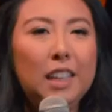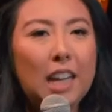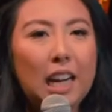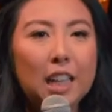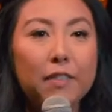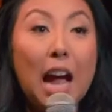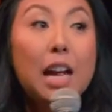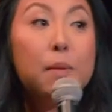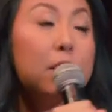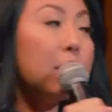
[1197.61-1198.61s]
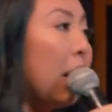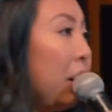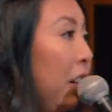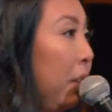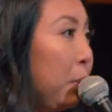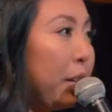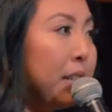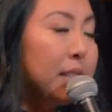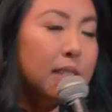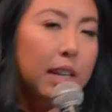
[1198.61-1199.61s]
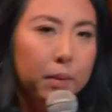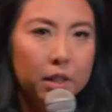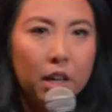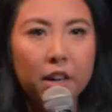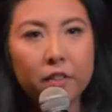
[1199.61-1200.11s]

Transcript: I love it. I am the daughter of immigrants. I am the daughter of